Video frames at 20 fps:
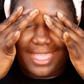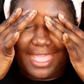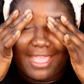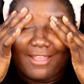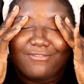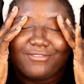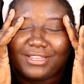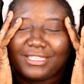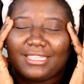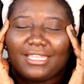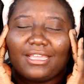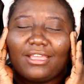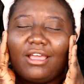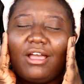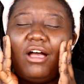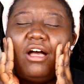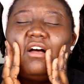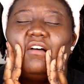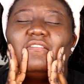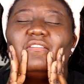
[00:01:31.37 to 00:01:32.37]
everything
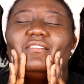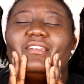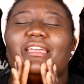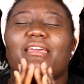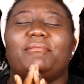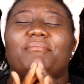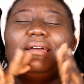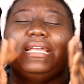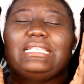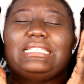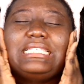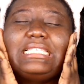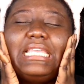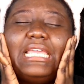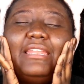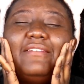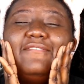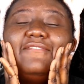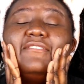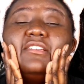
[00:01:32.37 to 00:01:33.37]
off and my
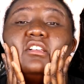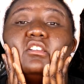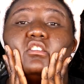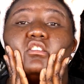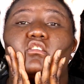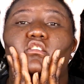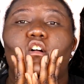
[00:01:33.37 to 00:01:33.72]
skin feels